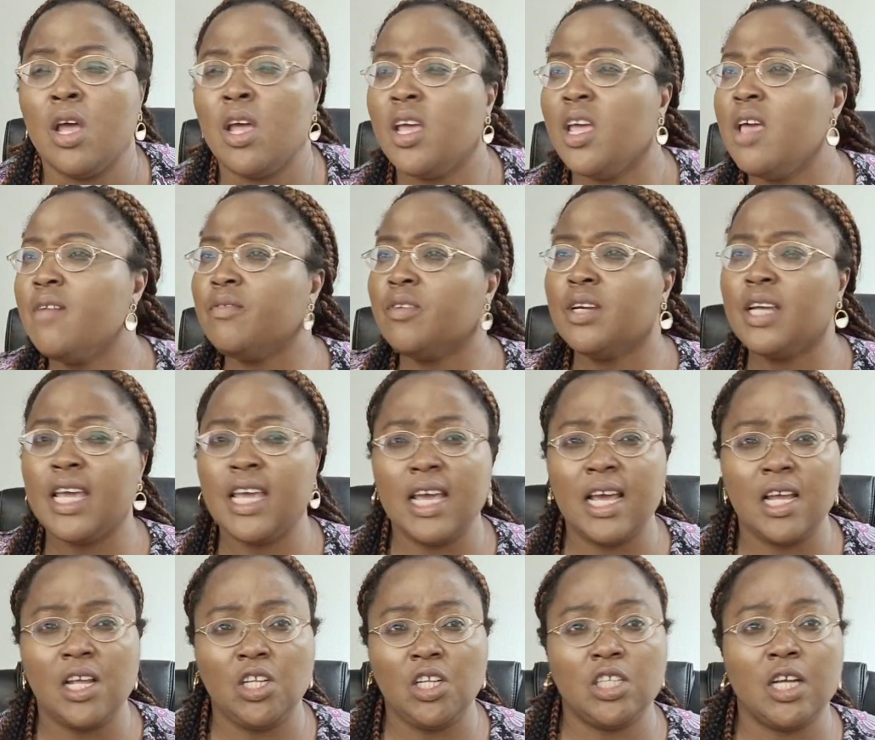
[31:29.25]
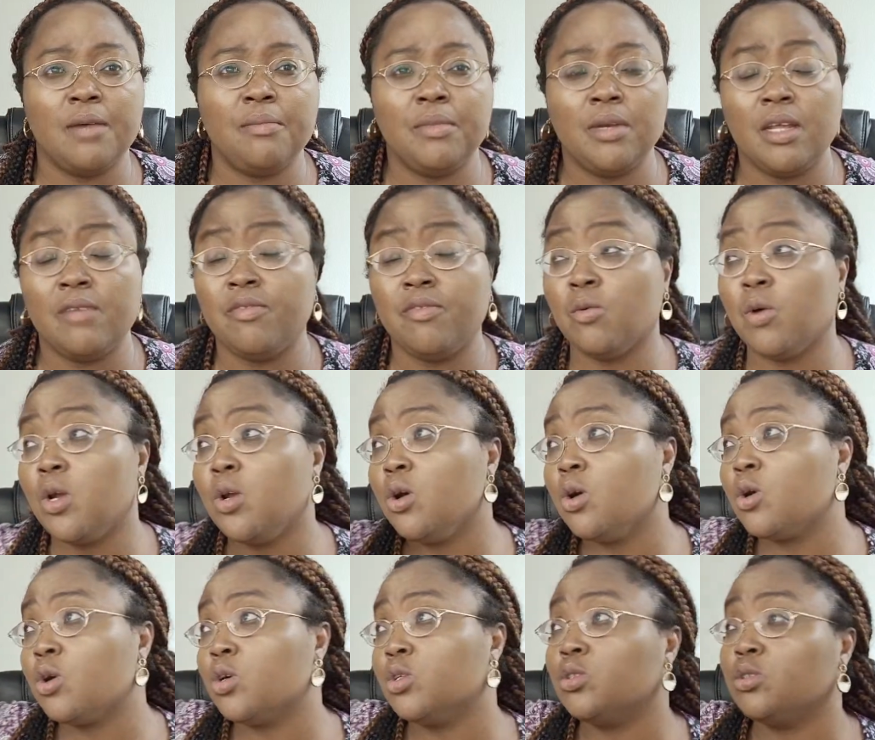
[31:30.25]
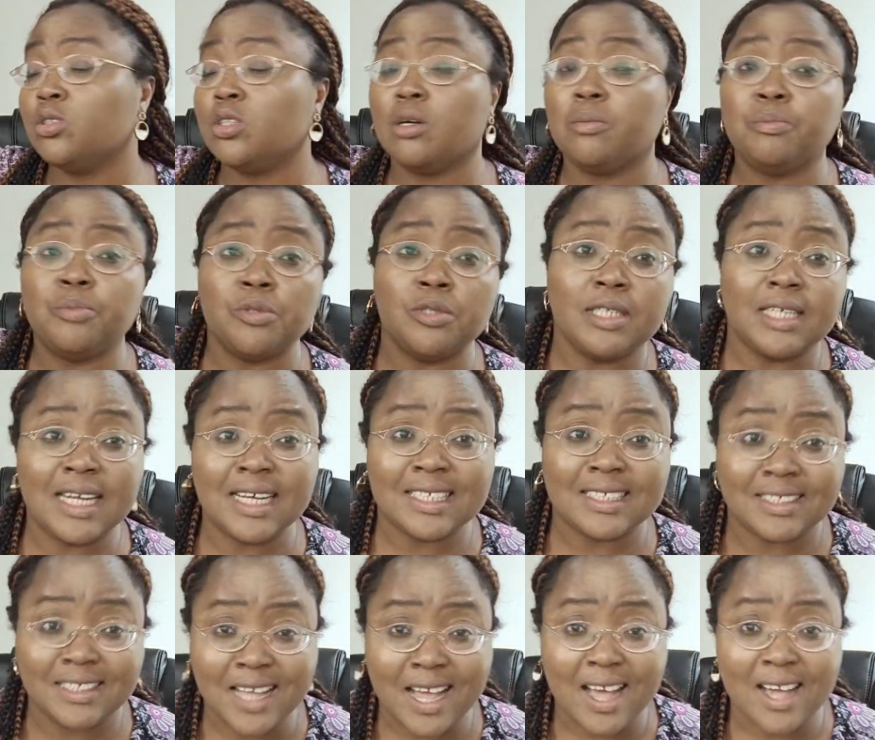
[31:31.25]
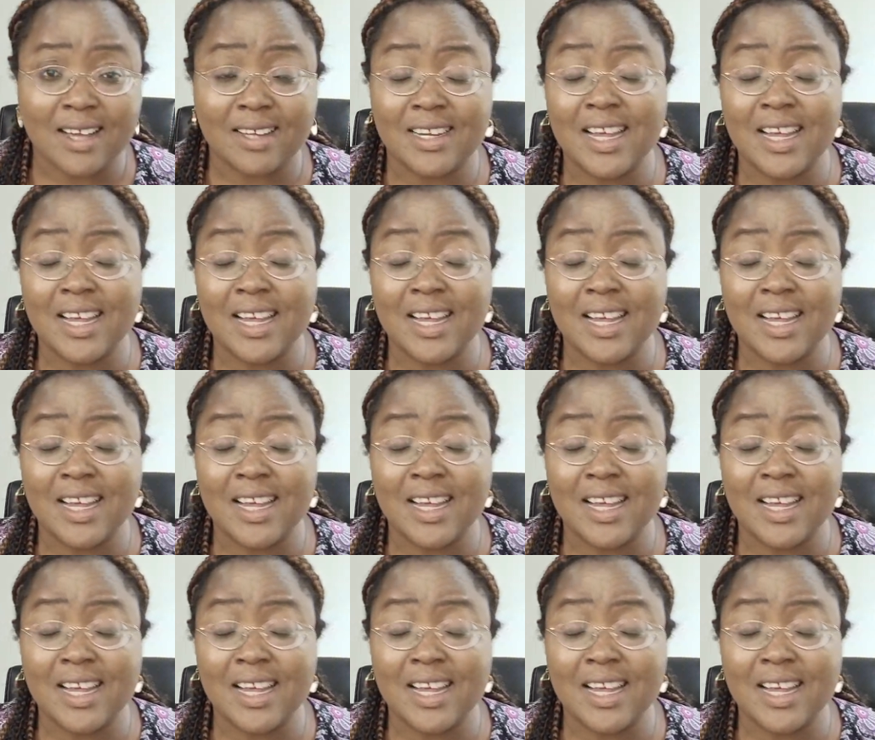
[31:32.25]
Even here in Germany, if you want to go to the Bundestag,